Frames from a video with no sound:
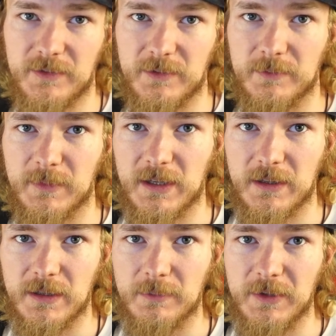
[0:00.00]
to make a
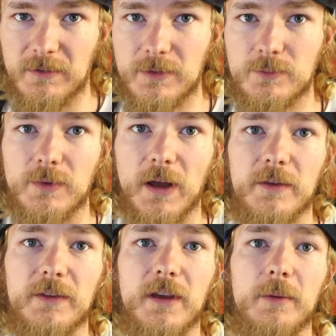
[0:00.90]
little bit of a
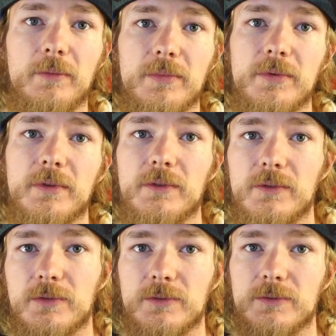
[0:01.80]
roundup
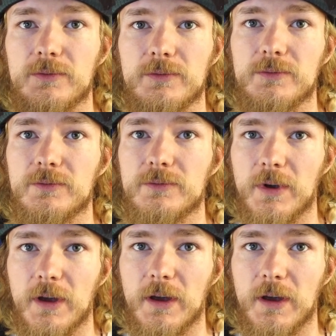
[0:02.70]
to